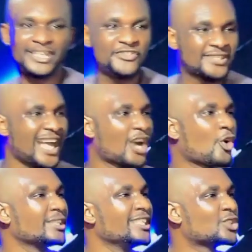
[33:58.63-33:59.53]
gifts
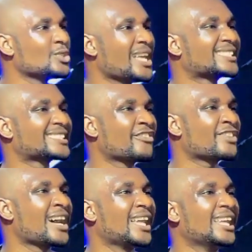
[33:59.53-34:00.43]
according to their
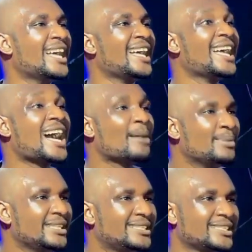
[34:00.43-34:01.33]
several
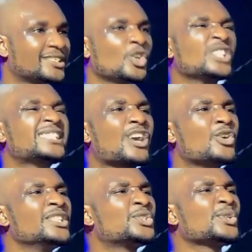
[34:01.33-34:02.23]
abilities, not
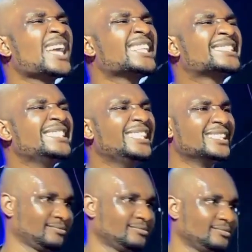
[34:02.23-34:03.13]
according to their zeal,
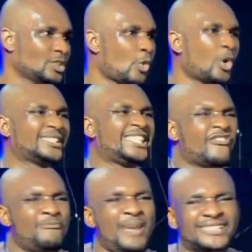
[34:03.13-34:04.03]
what
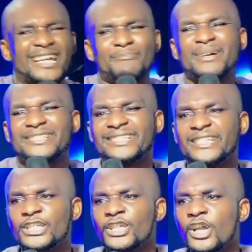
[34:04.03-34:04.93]
they've built
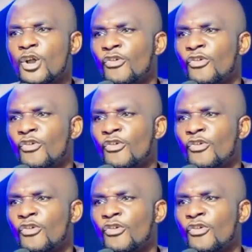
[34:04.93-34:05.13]
capacity